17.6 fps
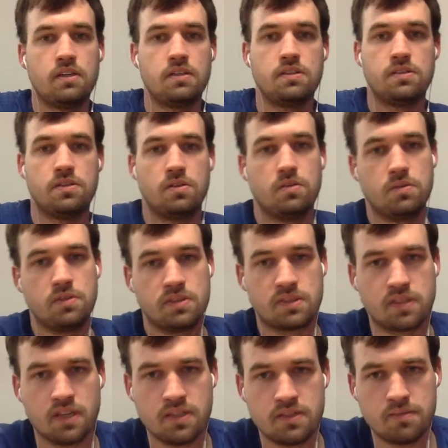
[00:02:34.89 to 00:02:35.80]
So
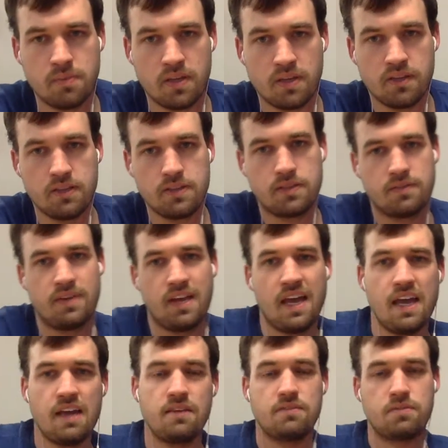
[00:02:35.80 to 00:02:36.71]
discuss methods of
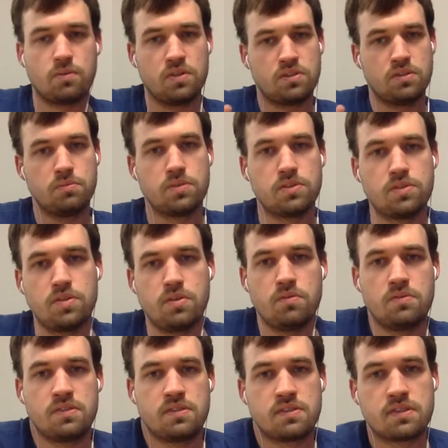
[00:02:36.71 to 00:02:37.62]
question number 2
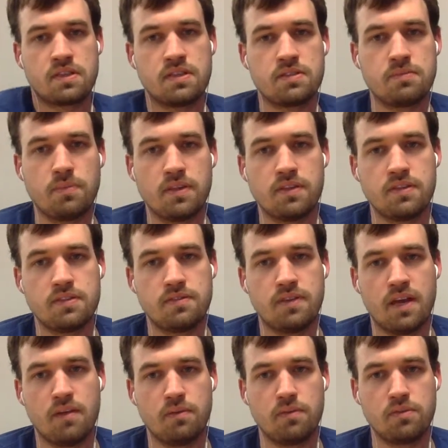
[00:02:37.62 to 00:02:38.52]
is discuss methods of
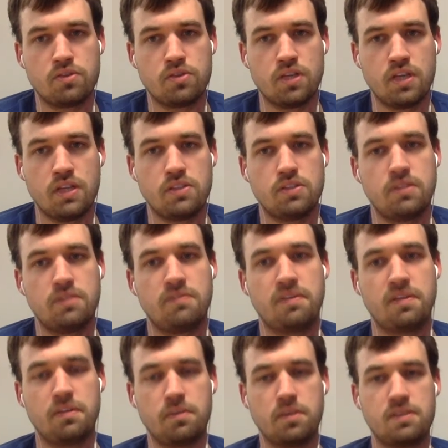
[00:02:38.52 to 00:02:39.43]
habit change in
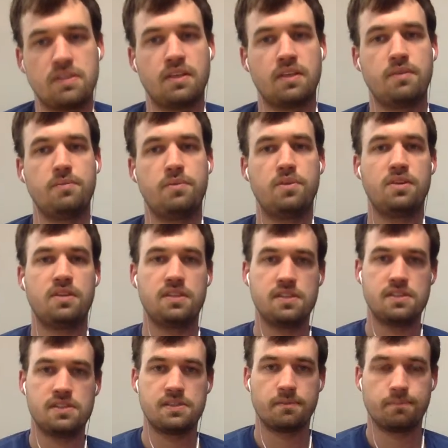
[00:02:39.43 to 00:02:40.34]
families and
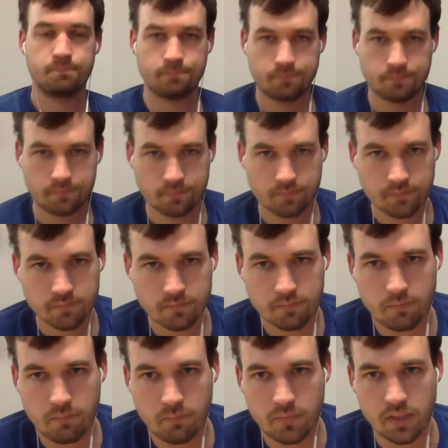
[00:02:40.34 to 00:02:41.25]
communities.
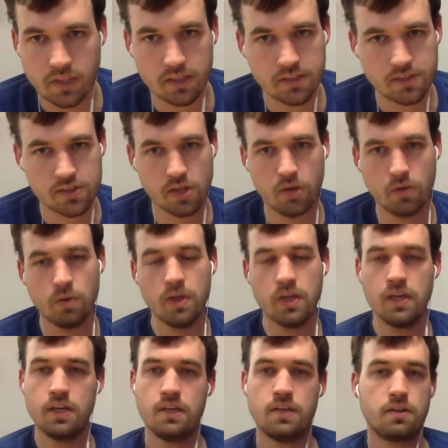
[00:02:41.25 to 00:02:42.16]
So
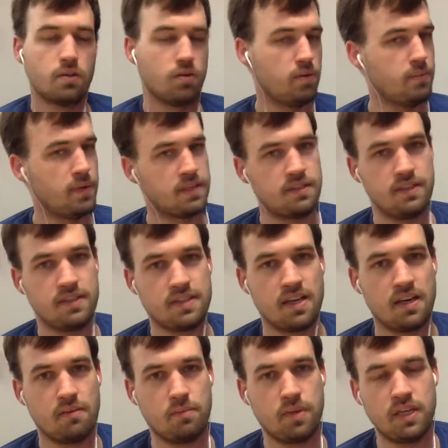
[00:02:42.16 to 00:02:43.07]
going back to the
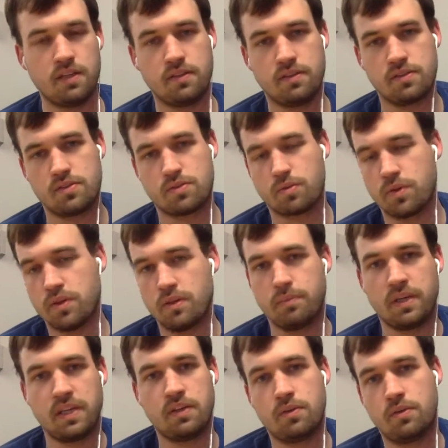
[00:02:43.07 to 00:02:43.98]
Tom Payton story, the
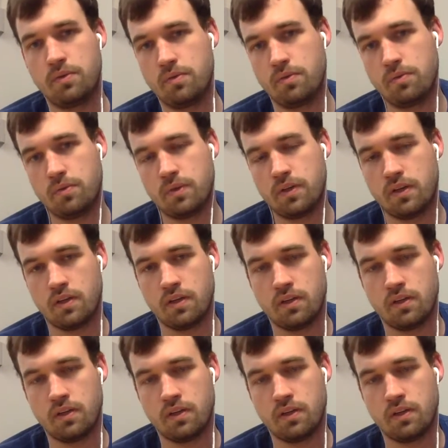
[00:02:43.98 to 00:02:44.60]
man who